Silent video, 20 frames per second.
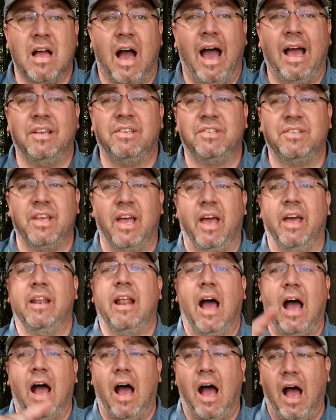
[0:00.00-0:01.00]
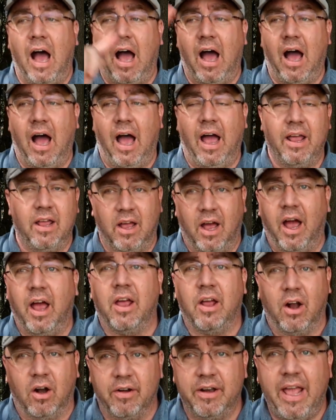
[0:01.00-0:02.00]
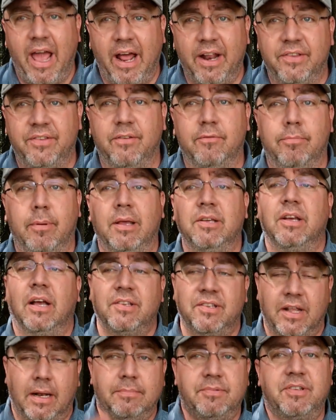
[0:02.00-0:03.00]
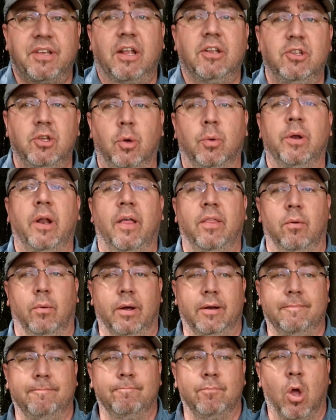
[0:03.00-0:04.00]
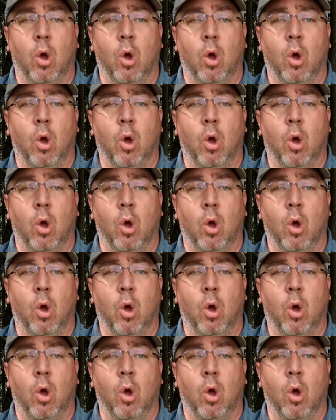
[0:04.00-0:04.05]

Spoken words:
I said, I already had his information. I said, I'm sending you another one.